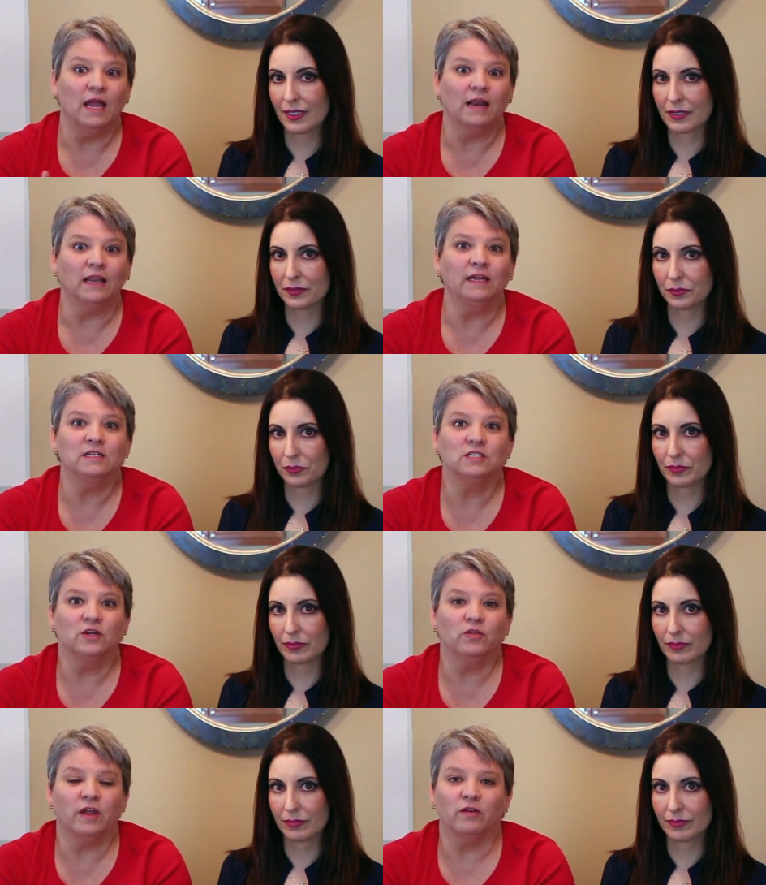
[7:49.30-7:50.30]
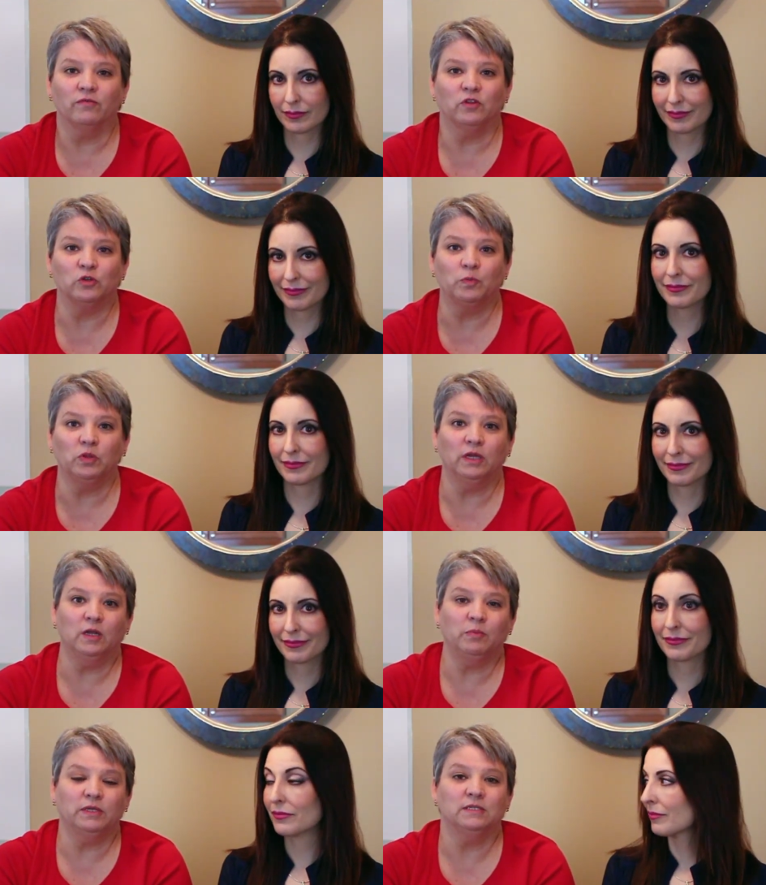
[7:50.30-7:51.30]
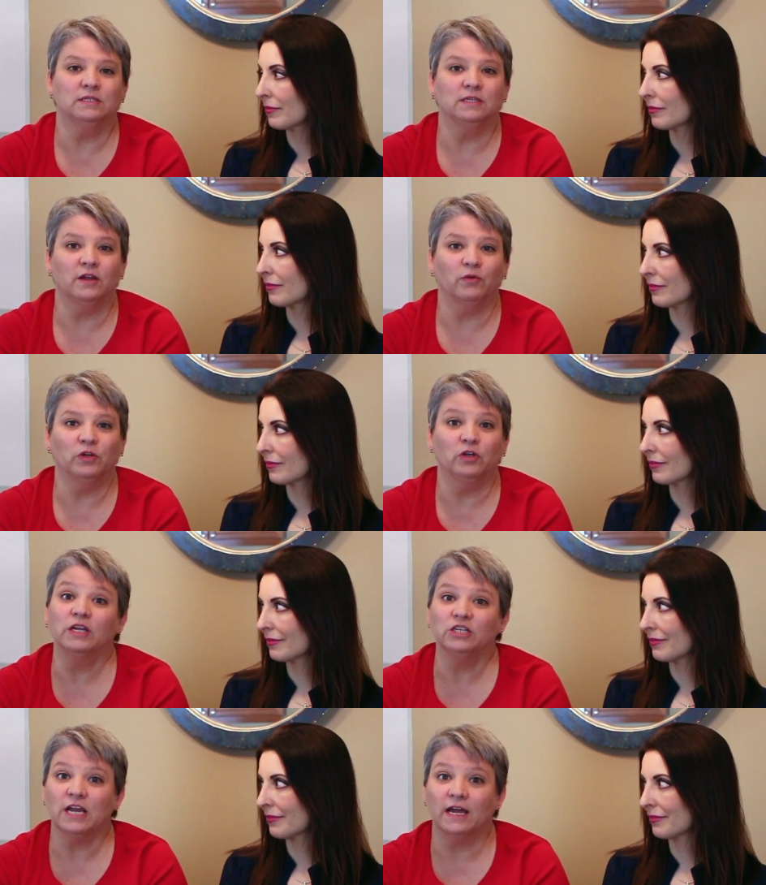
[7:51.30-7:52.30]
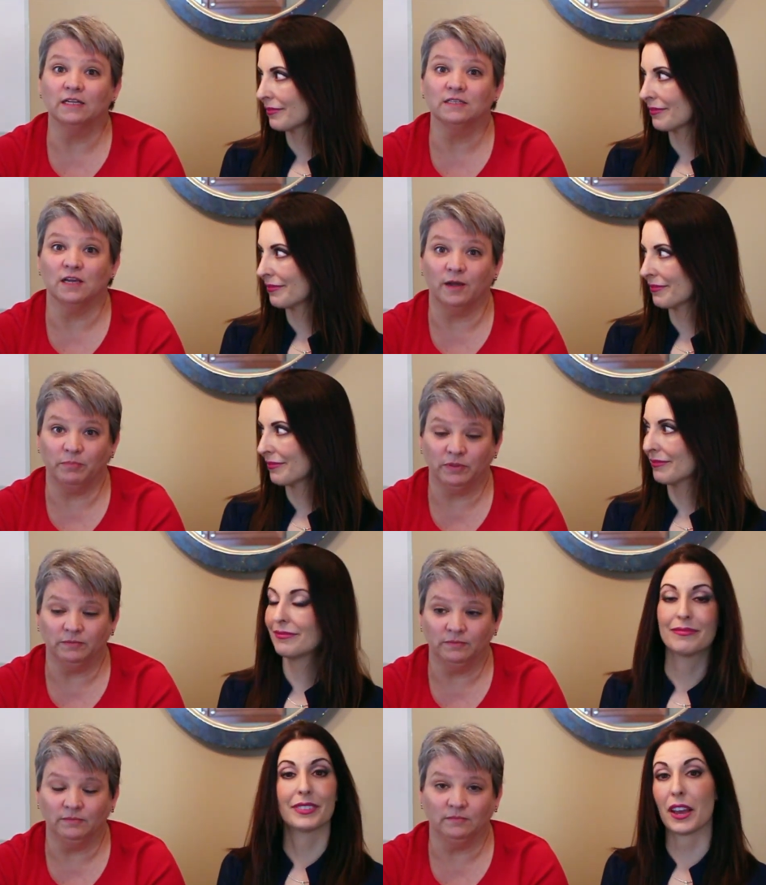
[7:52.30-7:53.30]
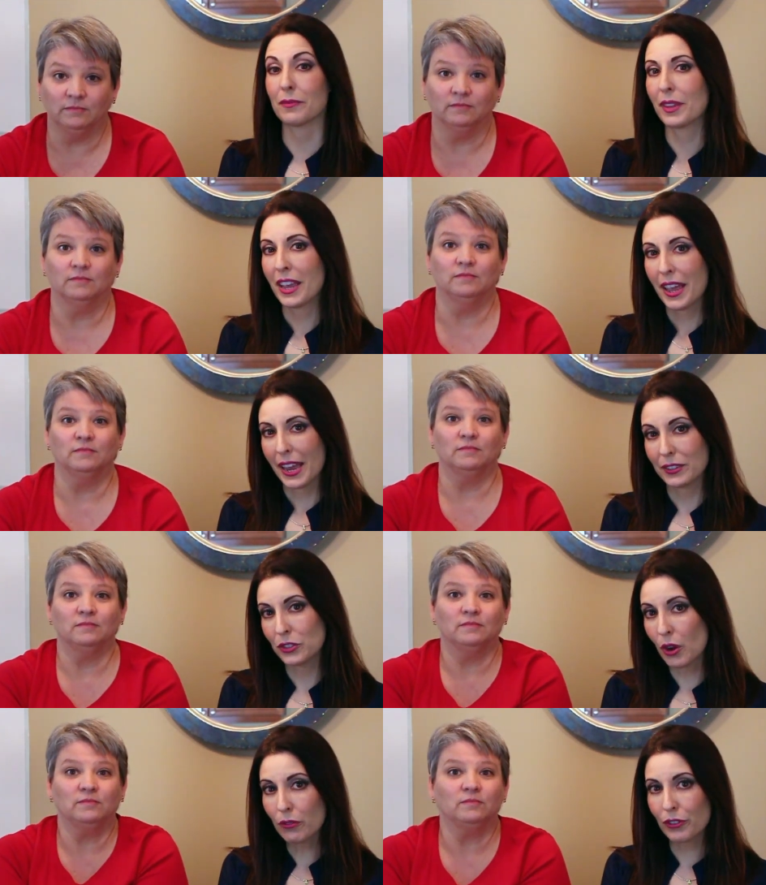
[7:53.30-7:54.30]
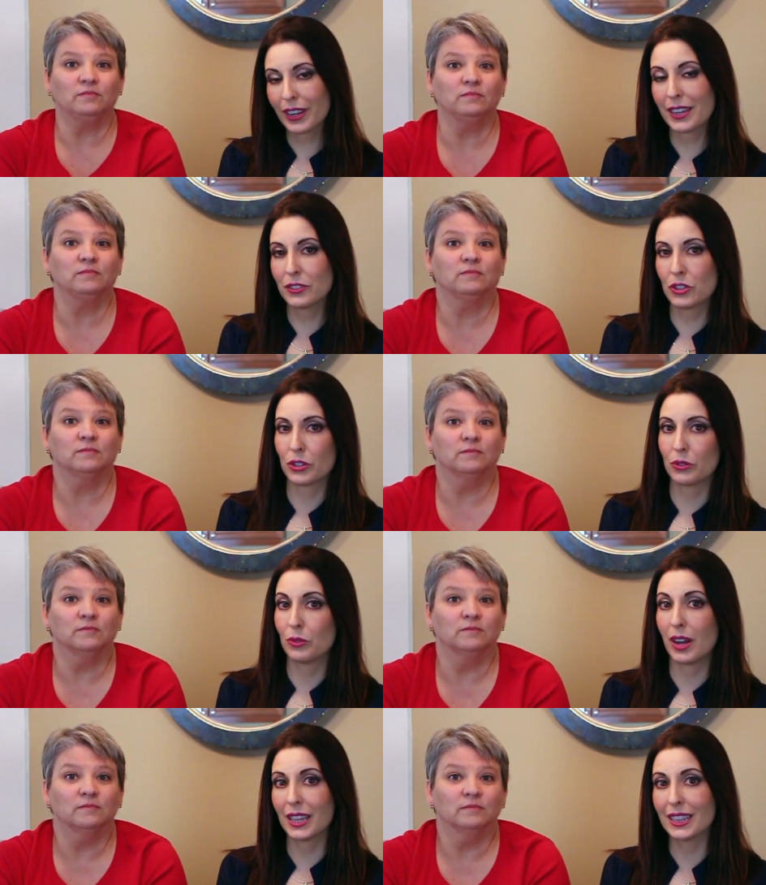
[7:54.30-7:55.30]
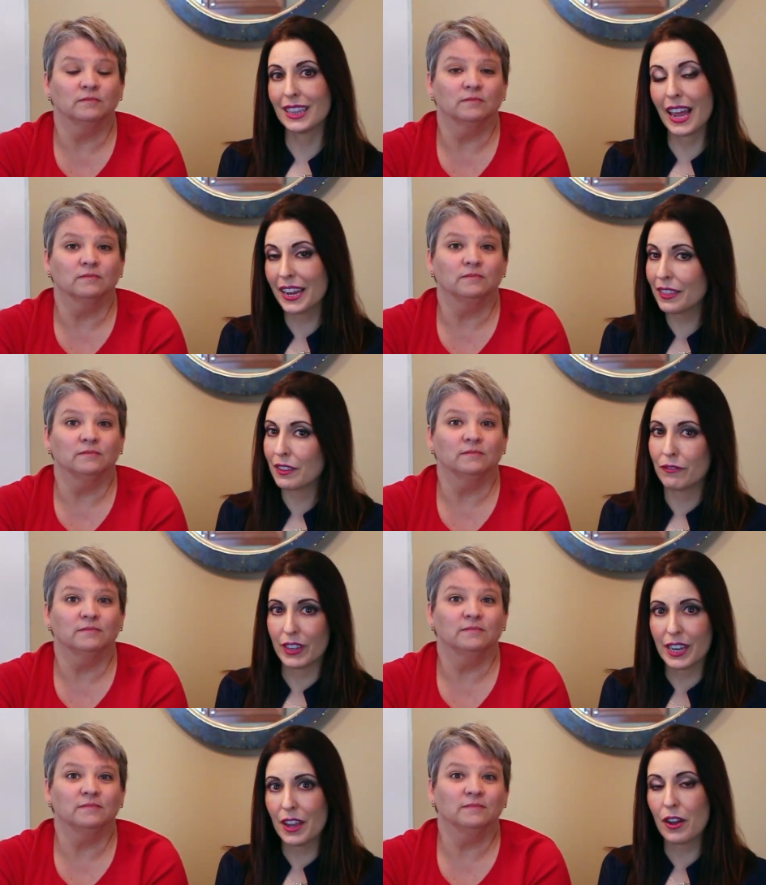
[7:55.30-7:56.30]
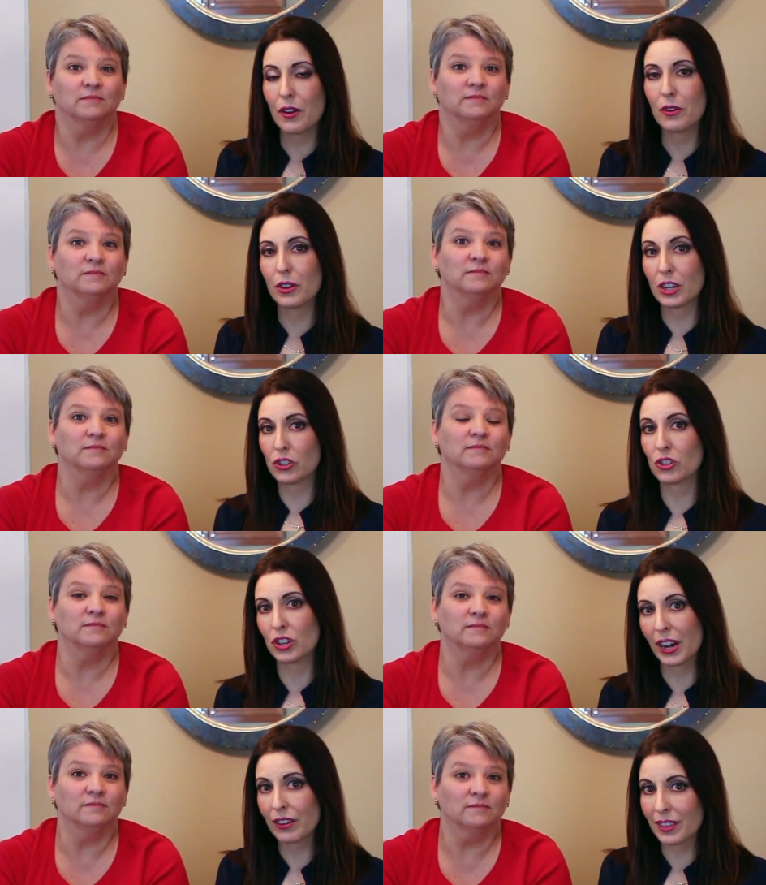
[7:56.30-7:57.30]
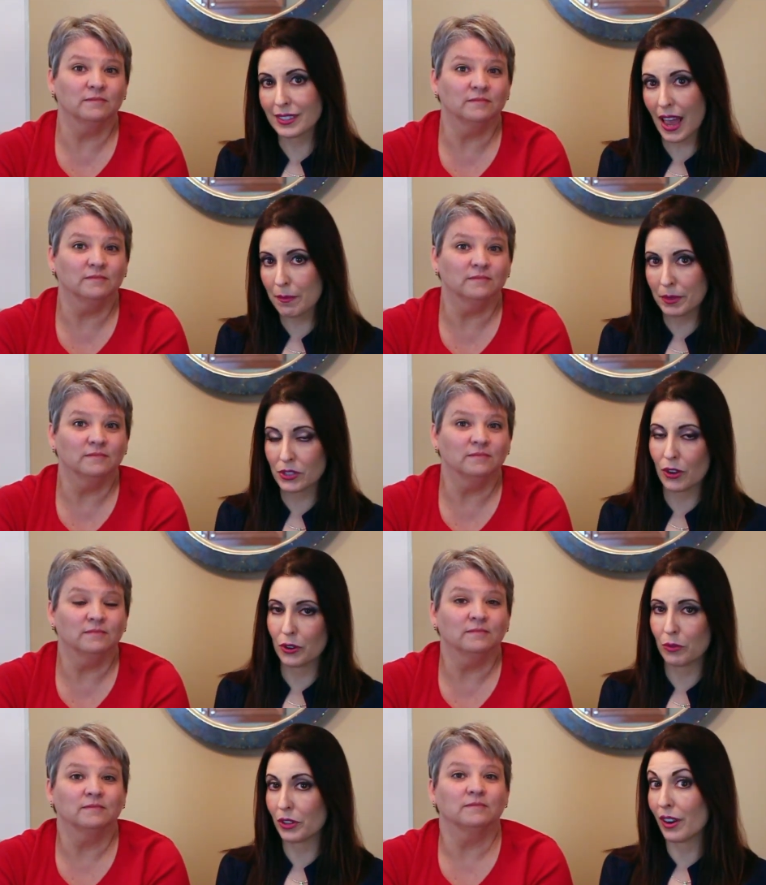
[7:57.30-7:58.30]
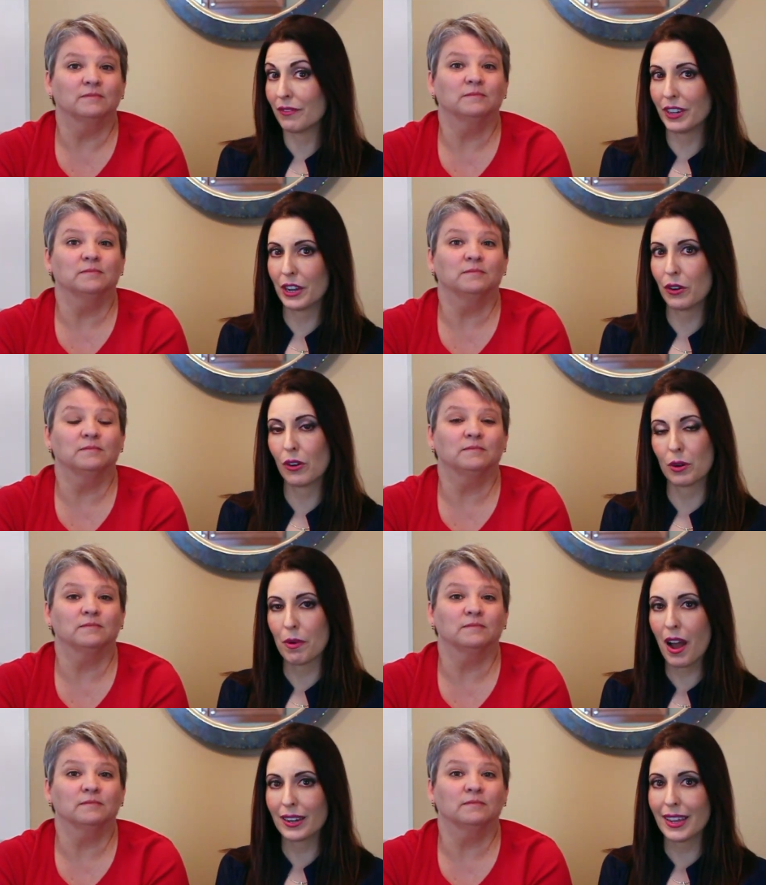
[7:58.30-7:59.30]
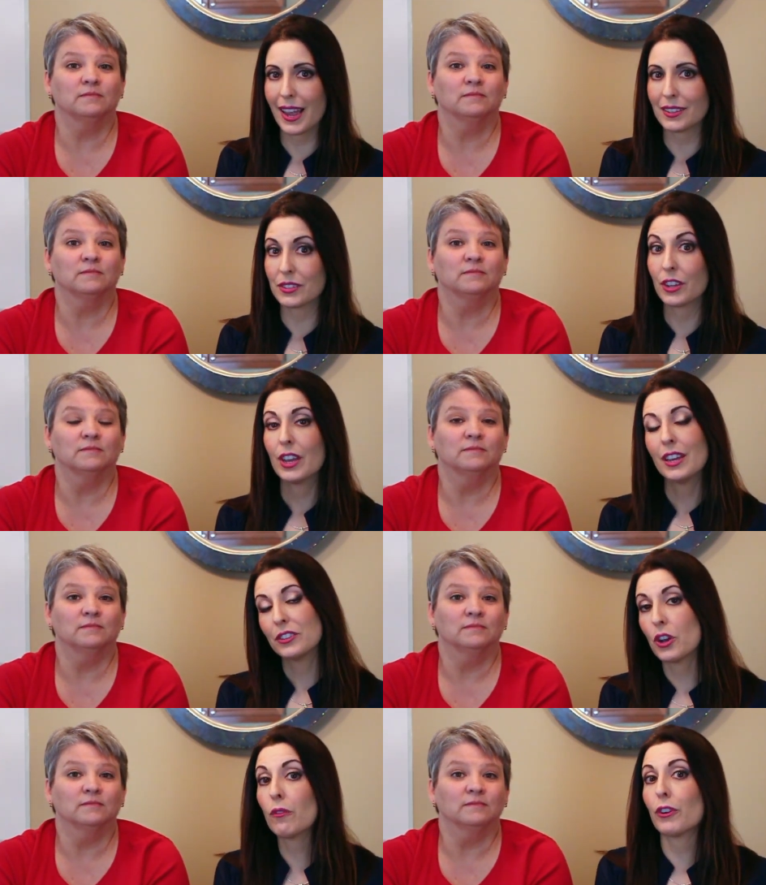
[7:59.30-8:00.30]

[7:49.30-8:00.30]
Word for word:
Speaker 1: and let us know there. There's plenty of places there where you can chat us up. Yeah. And don't forget to
Speaker 2: like the video, share this episode, whether on video or podcast. Don't